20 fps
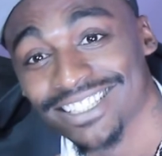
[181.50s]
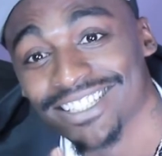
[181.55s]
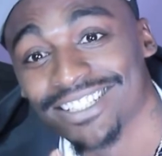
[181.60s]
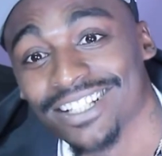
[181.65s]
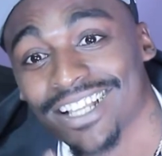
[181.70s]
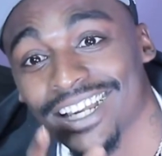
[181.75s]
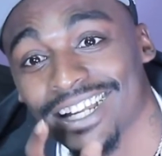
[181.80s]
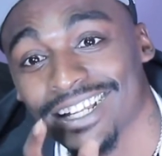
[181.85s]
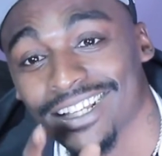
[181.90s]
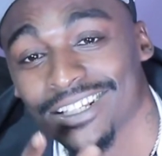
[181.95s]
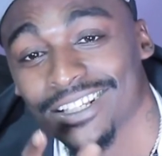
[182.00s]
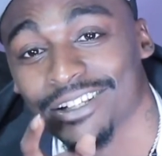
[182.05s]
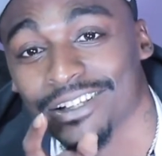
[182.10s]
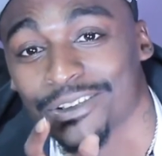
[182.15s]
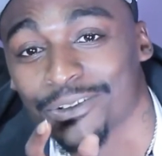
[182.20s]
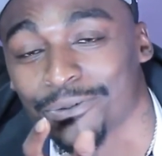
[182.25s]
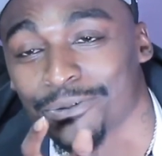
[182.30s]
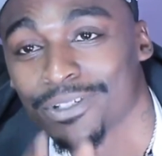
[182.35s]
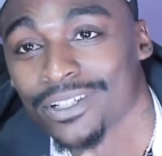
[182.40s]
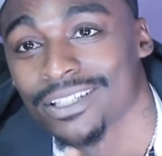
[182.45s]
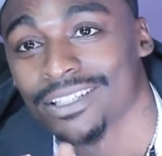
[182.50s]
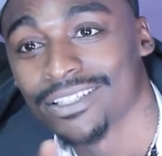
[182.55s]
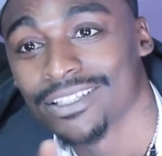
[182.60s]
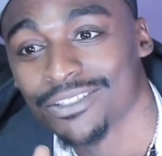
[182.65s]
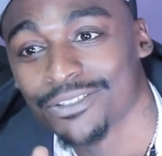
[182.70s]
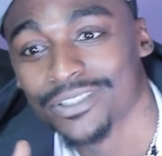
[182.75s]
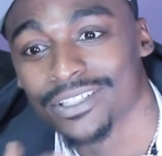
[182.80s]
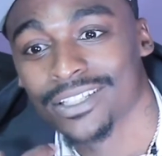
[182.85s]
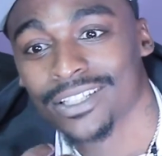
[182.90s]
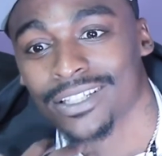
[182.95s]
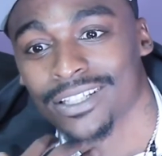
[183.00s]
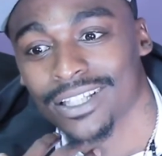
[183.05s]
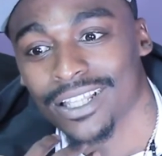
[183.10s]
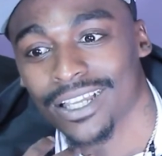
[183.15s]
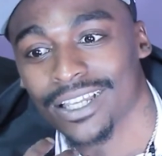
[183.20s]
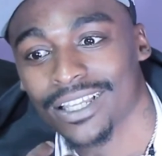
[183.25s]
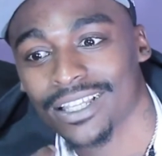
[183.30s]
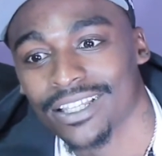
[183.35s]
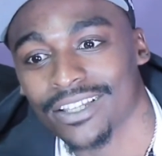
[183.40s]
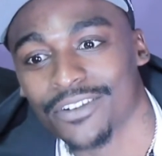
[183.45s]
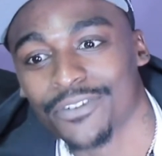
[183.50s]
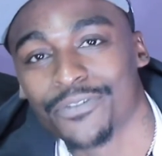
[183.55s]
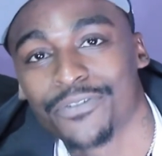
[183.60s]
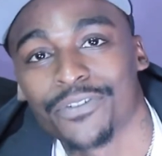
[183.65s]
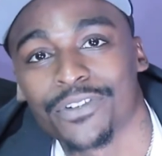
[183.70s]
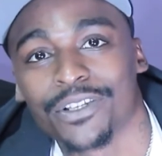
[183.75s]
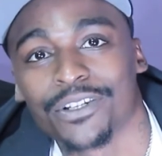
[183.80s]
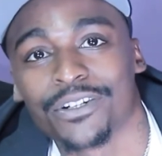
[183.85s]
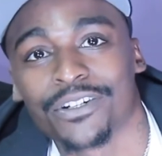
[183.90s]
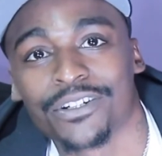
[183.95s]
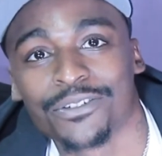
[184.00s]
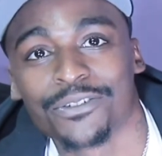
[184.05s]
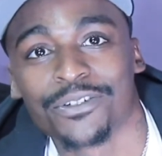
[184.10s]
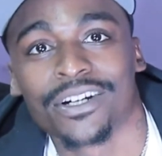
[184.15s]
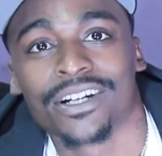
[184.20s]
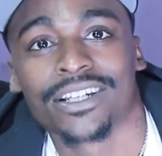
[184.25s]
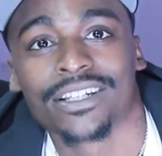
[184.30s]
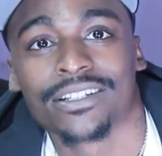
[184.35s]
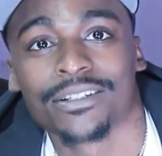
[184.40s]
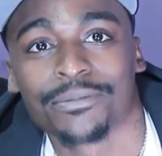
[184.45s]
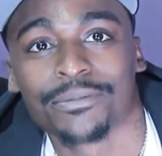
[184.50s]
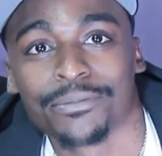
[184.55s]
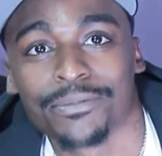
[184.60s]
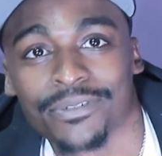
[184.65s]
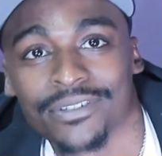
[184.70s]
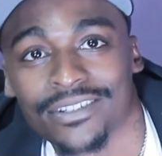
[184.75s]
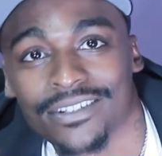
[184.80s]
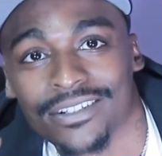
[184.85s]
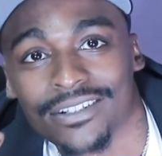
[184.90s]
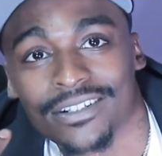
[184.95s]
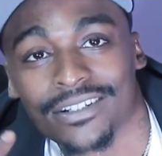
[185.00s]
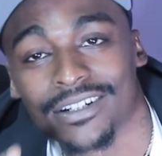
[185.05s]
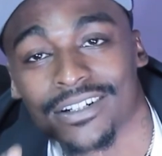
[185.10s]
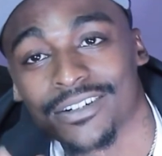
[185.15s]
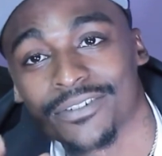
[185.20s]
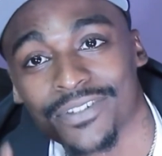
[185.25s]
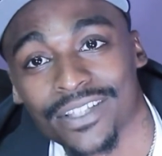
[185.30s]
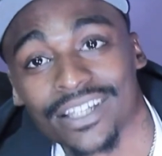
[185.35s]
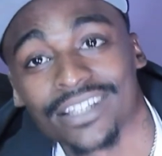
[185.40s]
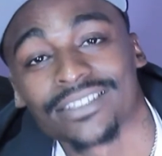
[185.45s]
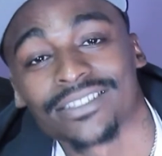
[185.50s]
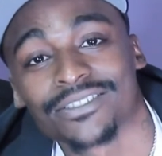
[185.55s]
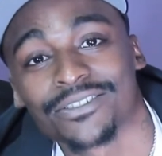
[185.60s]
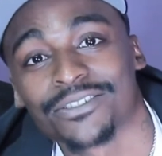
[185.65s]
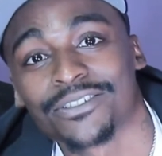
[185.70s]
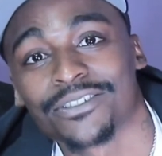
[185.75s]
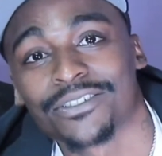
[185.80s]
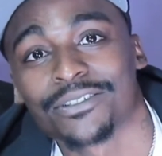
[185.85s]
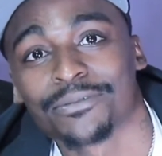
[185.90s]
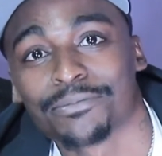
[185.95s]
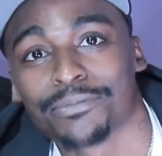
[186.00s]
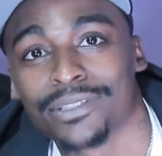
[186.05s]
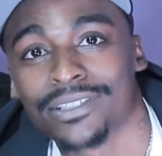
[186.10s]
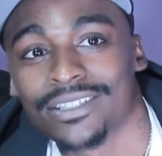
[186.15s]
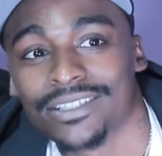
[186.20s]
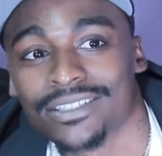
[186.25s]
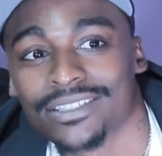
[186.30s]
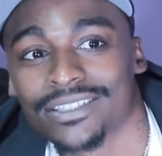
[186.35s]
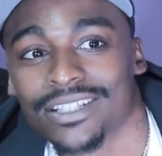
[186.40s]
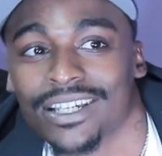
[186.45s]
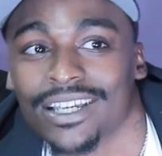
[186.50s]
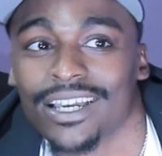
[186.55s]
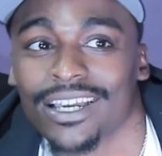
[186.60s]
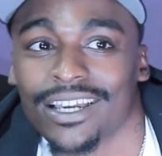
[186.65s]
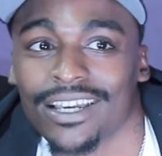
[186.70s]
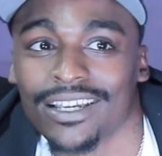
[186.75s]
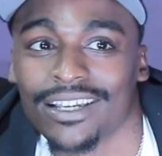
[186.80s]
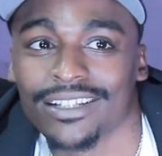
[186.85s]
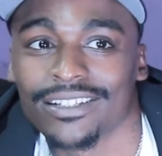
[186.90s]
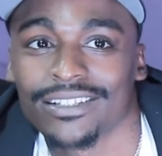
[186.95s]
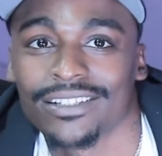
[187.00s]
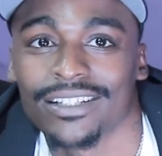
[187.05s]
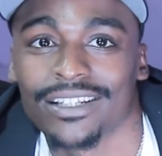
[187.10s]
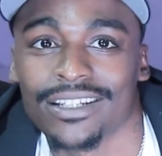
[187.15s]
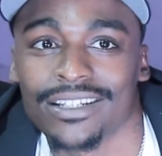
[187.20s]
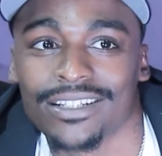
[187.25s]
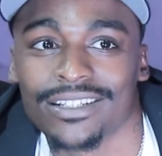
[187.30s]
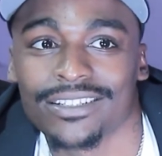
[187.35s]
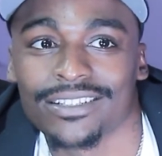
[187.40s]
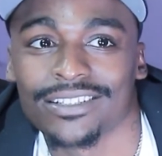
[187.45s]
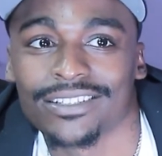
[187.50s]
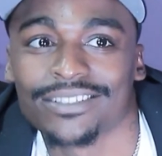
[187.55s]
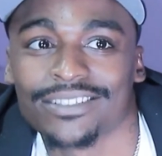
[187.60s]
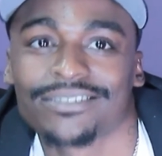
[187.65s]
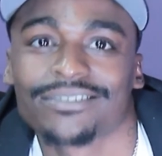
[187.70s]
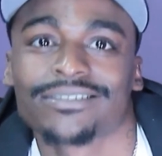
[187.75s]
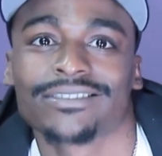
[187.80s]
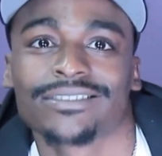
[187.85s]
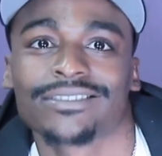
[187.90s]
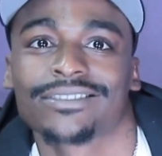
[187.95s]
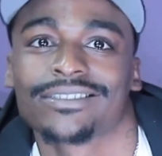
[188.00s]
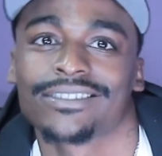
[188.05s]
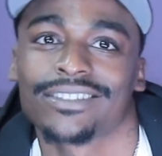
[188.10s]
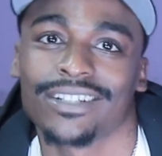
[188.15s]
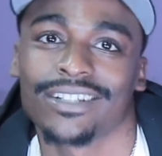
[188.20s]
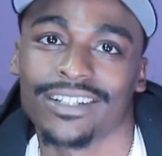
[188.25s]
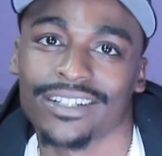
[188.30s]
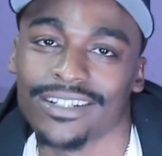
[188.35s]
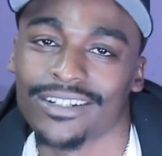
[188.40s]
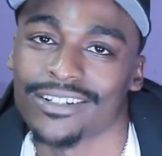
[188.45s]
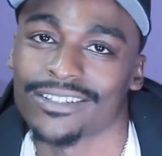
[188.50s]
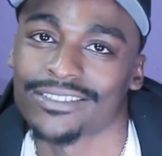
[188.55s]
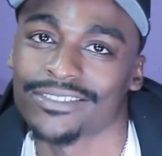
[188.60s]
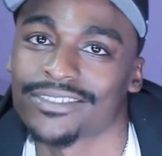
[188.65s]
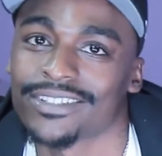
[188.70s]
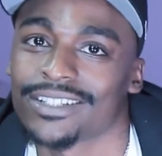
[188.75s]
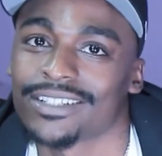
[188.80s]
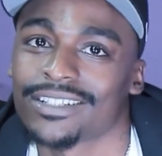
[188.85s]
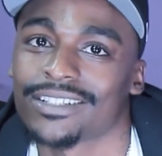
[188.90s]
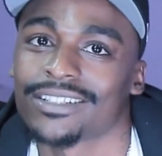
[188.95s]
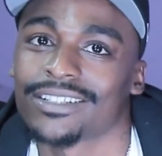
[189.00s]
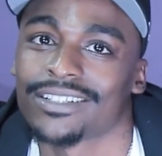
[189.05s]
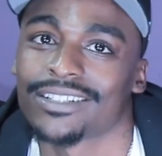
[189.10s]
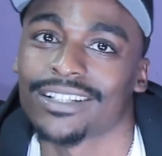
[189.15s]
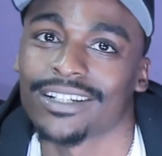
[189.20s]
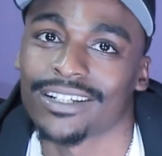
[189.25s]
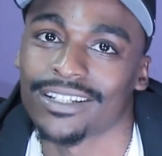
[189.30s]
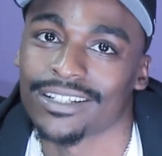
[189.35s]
like really you can like get a feel of who I am of that song because I had like got incarcerated like